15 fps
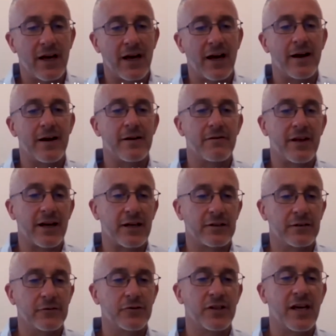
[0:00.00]
That
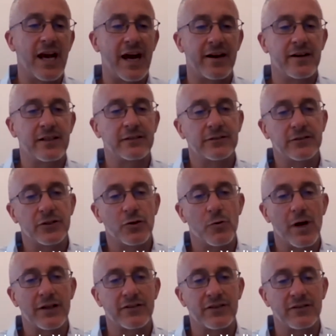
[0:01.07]
includes Canada,
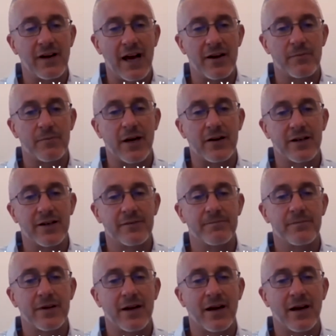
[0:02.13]
US, and Latin America,